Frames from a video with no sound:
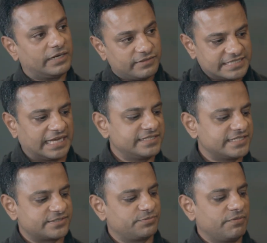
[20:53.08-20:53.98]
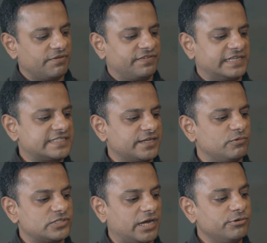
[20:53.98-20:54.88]
one of the challenges we were facing
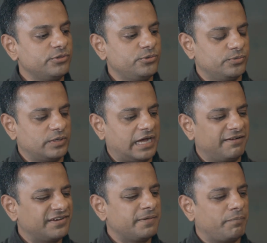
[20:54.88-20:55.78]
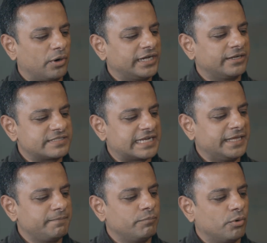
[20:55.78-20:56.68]
was after a point I was
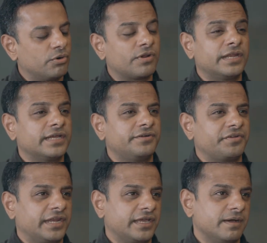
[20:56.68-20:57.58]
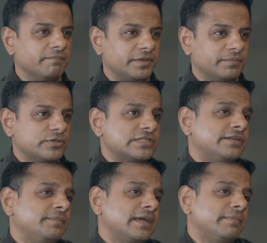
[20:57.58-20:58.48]
getting bored running a training company because I
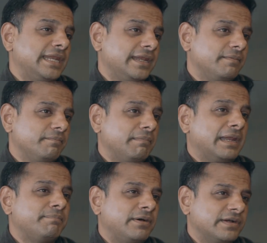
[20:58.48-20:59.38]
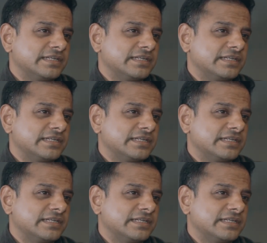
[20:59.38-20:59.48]
had become a manpower